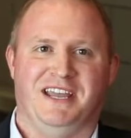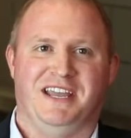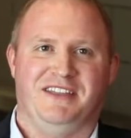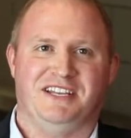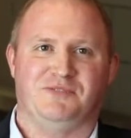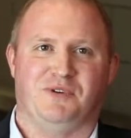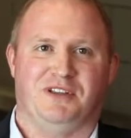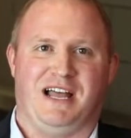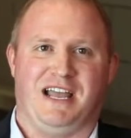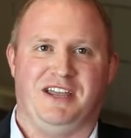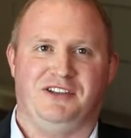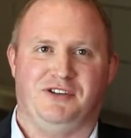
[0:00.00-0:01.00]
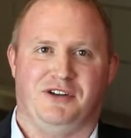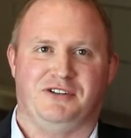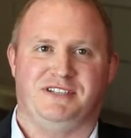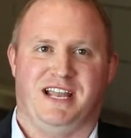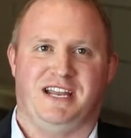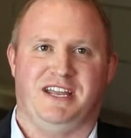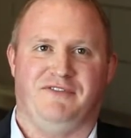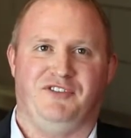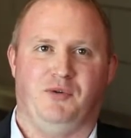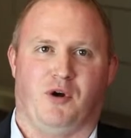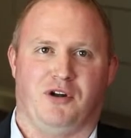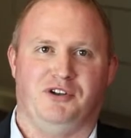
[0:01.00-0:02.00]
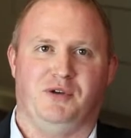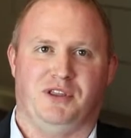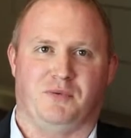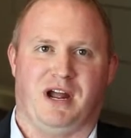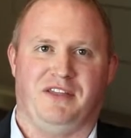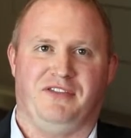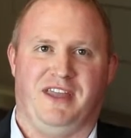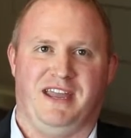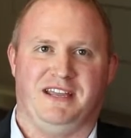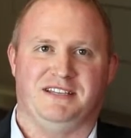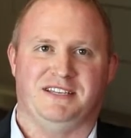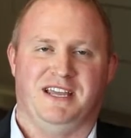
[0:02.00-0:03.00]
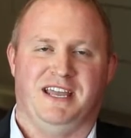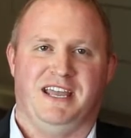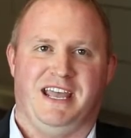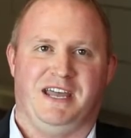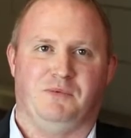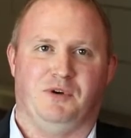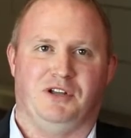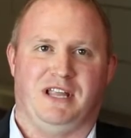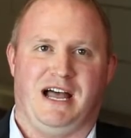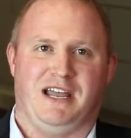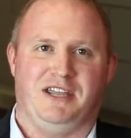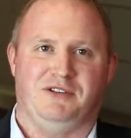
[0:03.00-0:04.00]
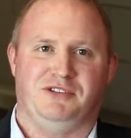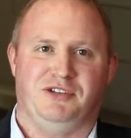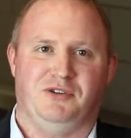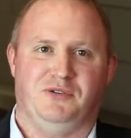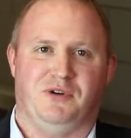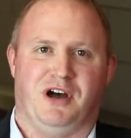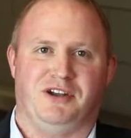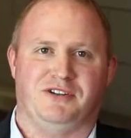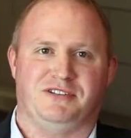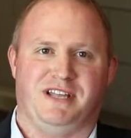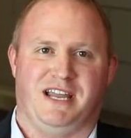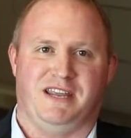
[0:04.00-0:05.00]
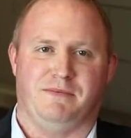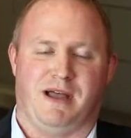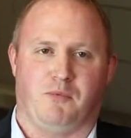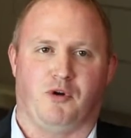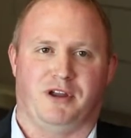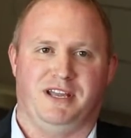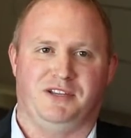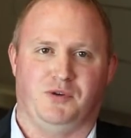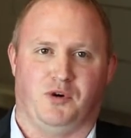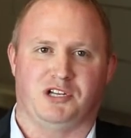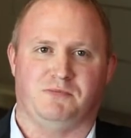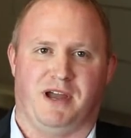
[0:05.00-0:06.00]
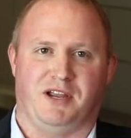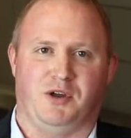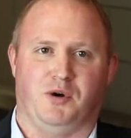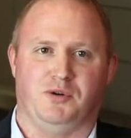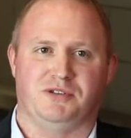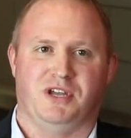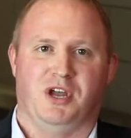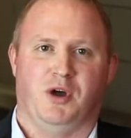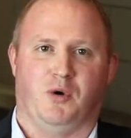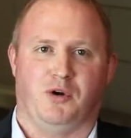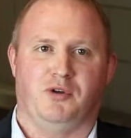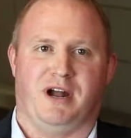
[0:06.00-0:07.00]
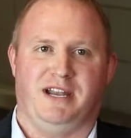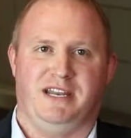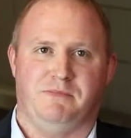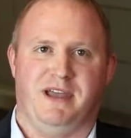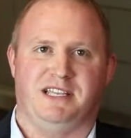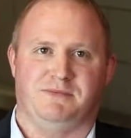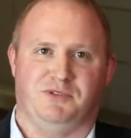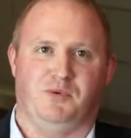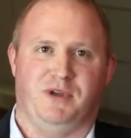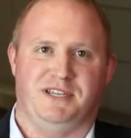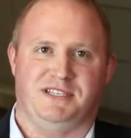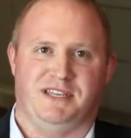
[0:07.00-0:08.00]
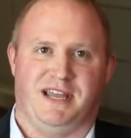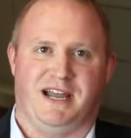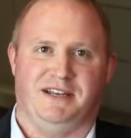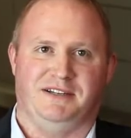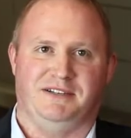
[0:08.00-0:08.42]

This will allow you to understand if you are doing the right things, and will allow you to understand, am I working towards my goals, or do I need to make some tweaks to that?